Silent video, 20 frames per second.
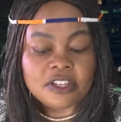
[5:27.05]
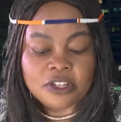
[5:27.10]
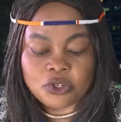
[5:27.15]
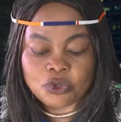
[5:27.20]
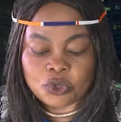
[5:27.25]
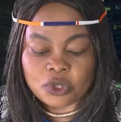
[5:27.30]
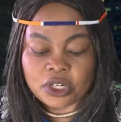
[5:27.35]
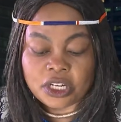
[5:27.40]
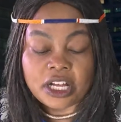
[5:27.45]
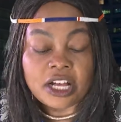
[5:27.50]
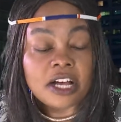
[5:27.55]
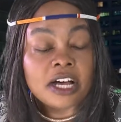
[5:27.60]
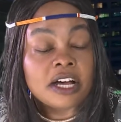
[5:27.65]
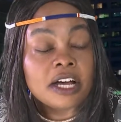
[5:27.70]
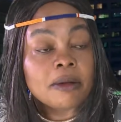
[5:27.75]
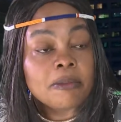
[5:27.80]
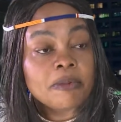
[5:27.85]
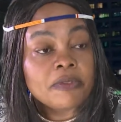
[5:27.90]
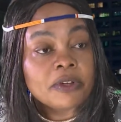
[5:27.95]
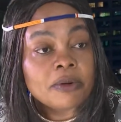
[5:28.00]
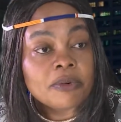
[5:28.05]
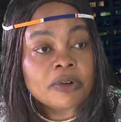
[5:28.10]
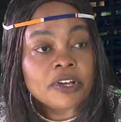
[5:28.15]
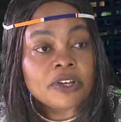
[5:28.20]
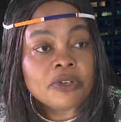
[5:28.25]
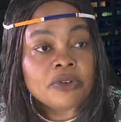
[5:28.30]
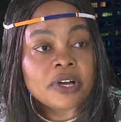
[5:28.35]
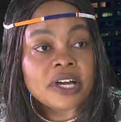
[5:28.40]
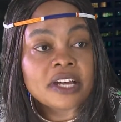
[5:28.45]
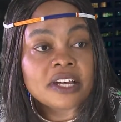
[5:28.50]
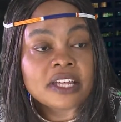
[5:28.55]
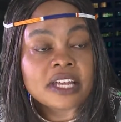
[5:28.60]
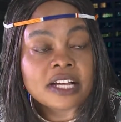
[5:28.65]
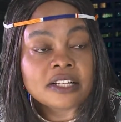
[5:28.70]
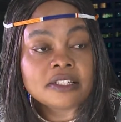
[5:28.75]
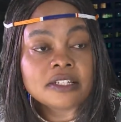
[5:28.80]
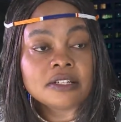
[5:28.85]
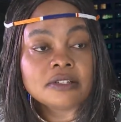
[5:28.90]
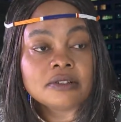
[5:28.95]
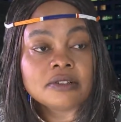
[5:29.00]
it will help the way you are
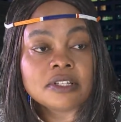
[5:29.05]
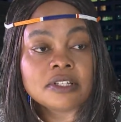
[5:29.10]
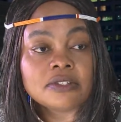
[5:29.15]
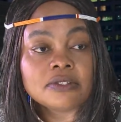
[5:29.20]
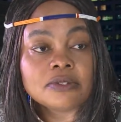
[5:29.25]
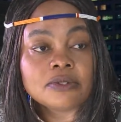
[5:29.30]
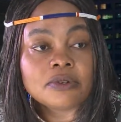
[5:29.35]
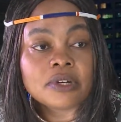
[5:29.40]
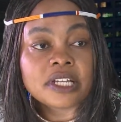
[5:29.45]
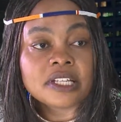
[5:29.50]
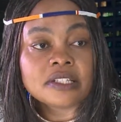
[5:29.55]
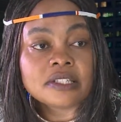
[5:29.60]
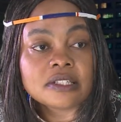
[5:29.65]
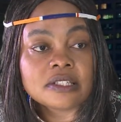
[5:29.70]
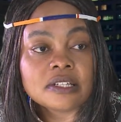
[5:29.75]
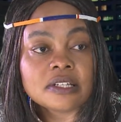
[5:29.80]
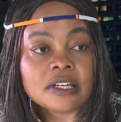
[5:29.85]
reacting to this stress.